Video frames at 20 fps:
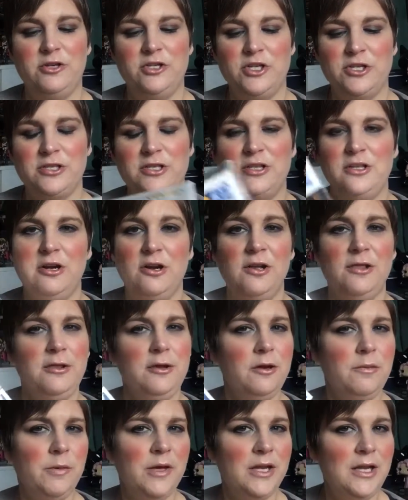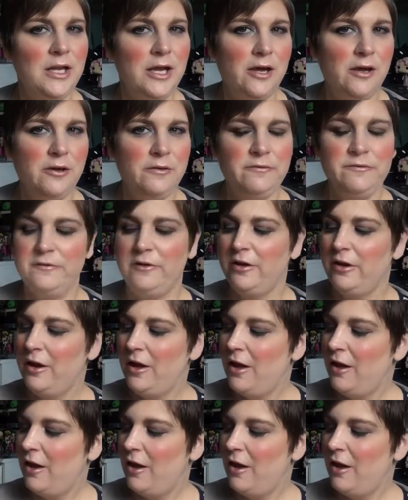just, they're a little bit loved,